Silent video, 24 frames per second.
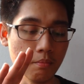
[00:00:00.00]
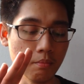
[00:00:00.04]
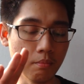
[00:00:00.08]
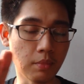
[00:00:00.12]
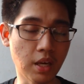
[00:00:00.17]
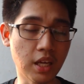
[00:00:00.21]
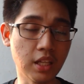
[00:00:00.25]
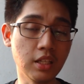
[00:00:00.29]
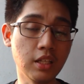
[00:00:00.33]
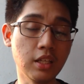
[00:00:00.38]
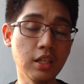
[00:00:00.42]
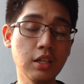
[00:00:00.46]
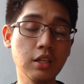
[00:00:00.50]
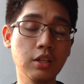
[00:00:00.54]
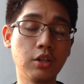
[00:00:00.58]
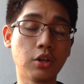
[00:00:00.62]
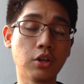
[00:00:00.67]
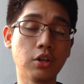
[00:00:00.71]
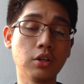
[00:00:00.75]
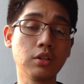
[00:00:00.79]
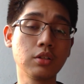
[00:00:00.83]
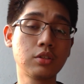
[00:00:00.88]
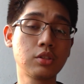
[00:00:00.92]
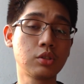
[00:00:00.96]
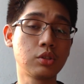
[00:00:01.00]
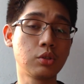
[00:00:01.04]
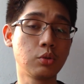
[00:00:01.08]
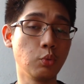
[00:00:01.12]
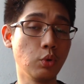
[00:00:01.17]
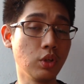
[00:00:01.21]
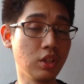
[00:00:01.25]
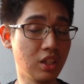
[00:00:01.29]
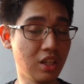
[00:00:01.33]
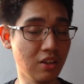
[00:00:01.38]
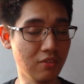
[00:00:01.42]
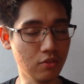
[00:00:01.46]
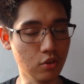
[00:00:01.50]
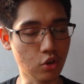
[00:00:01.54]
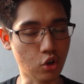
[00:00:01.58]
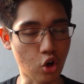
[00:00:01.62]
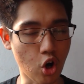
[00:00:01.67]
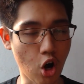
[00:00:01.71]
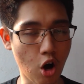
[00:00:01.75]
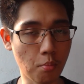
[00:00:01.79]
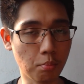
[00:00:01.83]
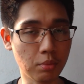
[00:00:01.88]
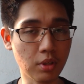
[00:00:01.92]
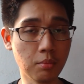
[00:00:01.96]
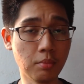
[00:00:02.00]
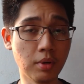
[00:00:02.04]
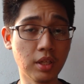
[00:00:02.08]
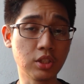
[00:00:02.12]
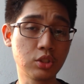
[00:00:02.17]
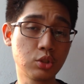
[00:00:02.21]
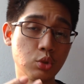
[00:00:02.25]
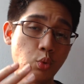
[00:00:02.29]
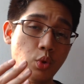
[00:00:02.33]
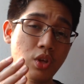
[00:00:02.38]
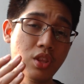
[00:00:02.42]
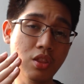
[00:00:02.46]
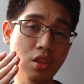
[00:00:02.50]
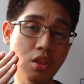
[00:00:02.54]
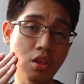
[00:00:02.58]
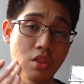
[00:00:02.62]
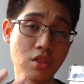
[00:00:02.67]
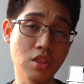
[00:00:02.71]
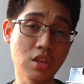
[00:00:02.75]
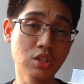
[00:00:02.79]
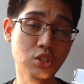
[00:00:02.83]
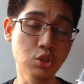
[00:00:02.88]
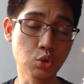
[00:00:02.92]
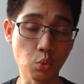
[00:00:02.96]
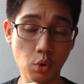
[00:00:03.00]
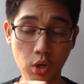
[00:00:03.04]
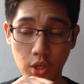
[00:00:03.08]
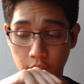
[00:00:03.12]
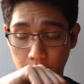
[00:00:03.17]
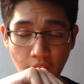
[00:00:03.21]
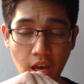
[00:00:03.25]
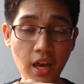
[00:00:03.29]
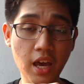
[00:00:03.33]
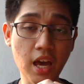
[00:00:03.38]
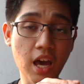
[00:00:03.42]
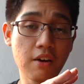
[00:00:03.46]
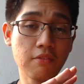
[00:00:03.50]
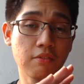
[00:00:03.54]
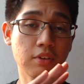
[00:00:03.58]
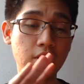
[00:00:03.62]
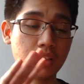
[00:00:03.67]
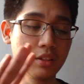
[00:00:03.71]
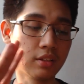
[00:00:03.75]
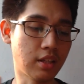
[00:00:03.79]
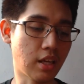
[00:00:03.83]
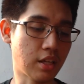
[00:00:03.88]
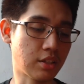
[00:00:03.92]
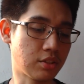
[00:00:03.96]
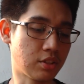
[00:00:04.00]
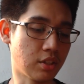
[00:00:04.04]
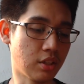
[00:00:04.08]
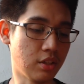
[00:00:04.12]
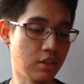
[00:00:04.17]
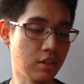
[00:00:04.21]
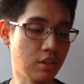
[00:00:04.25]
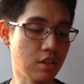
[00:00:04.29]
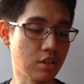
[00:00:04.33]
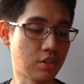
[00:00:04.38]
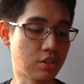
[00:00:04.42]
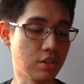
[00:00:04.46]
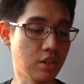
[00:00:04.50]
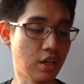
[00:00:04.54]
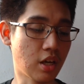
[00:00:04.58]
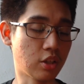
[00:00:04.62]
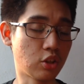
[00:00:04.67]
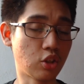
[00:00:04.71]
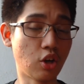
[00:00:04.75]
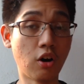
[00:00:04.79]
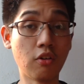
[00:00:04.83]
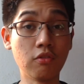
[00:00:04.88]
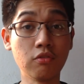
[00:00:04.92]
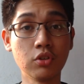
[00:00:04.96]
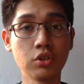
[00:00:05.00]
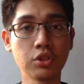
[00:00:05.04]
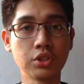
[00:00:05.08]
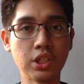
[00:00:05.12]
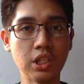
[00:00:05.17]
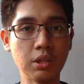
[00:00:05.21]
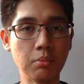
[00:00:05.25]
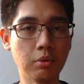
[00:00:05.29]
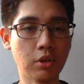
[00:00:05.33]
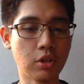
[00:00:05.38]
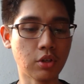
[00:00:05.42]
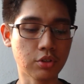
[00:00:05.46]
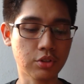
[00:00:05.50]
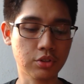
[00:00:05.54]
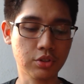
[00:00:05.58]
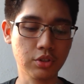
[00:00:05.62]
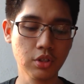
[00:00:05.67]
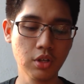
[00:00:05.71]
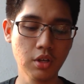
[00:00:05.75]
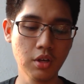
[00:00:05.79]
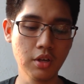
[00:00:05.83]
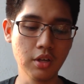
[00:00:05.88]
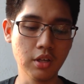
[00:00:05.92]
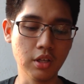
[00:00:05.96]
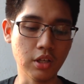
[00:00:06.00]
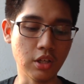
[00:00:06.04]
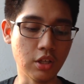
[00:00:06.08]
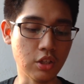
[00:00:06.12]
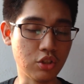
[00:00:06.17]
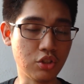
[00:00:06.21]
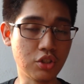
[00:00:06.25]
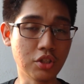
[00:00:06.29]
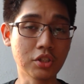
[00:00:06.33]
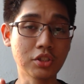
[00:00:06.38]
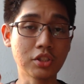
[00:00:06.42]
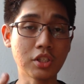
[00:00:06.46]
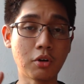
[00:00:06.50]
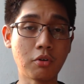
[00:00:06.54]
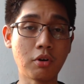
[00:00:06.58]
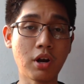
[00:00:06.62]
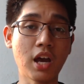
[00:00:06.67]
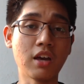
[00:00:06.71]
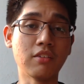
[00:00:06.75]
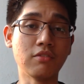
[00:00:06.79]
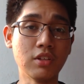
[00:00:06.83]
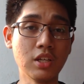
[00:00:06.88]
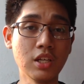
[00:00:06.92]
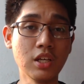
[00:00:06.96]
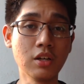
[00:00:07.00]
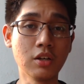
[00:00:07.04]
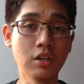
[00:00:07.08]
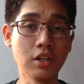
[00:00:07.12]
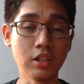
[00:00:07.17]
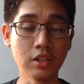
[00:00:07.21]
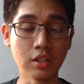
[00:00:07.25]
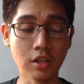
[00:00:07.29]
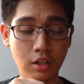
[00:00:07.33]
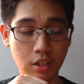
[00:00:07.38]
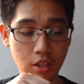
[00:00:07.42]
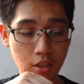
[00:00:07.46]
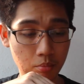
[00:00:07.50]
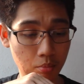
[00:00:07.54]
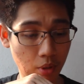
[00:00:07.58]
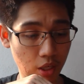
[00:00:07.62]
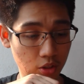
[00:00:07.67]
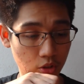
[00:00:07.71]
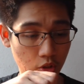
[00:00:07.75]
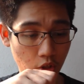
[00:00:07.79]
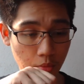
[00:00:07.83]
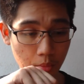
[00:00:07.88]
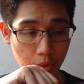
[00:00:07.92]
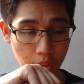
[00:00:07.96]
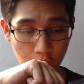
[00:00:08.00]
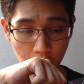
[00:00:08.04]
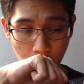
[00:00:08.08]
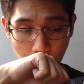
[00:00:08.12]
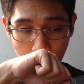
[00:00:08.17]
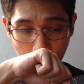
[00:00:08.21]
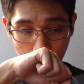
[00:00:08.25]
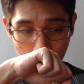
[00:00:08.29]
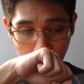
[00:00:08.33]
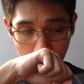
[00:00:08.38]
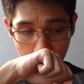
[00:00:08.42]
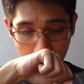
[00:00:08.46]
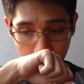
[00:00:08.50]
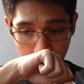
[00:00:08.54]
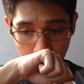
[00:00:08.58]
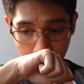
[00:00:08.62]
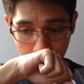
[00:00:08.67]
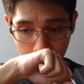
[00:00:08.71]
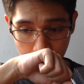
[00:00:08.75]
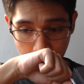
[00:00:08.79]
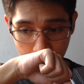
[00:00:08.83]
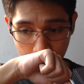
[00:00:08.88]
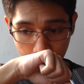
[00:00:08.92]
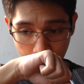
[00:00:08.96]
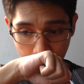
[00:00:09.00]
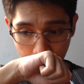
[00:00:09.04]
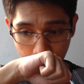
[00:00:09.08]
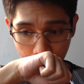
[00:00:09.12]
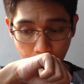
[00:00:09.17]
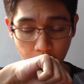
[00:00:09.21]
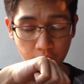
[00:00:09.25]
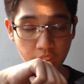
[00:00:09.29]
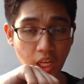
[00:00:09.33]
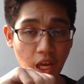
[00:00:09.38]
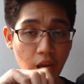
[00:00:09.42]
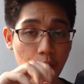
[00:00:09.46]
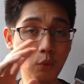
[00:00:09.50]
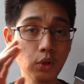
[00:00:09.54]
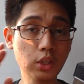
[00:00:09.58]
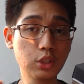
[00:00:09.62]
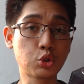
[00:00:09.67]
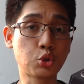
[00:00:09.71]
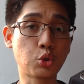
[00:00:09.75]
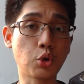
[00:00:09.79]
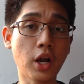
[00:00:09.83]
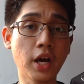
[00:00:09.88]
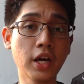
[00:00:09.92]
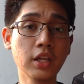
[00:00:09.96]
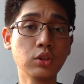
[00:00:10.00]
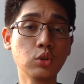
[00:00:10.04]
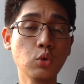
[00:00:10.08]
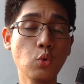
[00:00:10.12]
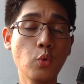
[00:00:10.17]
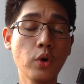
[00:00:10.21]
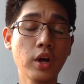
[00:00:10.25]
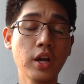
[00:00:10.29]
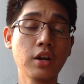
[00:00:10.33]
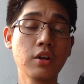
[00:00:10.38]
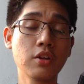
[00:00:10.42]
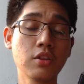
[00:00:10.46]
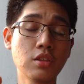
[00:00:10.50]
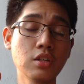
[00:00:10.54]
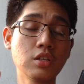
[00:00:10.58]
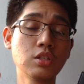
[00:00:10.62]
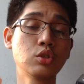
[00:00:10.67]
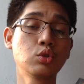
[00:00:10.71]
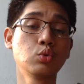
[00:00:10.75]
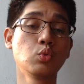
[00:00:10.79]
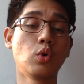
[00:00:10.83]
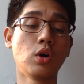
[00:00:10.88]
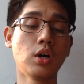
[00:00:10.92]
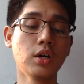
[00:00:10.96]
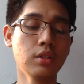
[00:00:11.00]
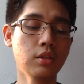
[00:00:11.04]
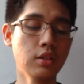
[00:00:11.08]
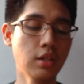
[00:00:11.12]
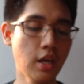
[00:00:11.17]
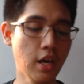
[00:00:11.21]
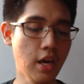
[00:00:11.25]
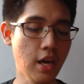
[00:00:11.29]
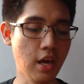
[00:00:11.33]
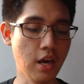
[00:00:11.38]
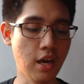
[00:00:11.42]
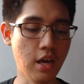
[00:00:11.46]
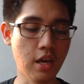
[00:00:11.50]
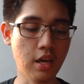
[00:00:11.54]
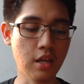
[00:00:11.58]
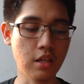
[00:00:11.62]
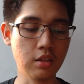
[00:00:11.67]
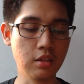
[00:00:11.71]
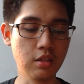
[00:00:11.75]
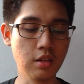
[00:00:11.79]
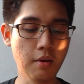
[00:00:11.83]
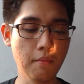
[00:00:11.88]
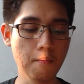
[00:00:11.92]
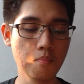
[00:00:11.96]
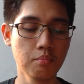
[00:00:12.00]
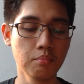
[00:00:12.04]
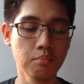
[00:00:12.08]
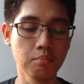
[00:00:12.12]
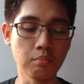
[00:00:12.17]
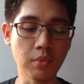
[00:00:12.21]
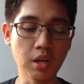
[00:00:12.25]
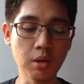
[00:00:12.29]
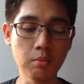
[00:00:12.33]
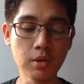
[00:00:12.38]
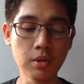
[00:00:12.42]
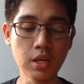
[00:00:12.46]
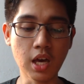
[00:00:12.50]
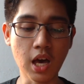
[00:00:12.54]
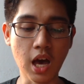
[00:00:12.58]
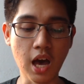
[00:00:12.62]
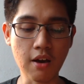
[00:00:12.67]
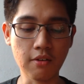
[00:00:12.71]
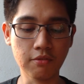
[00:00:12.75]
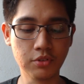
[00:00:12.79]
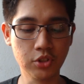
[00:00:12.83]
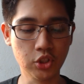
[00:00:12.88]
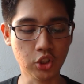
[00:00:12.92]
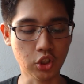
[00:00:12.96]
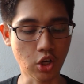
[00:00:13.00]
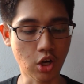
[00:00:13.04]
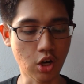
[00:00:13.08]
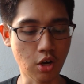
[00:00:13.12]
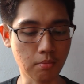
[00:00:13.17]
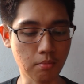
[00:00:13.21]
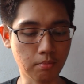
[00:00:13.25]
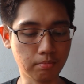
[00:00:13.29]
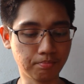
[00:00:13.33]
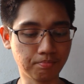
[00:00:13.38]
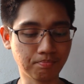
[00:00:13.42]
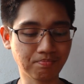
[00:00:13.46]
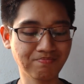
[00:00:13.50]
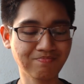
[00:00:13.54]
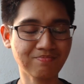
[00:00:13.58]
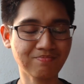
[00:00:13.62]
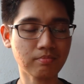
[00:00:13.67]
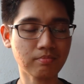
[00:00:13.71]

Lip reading: many girls will give you compliments with this one. I haven't tested this yet, obviously, because it just arrived here in my dormitory. But I will try to wear this one and maybe have some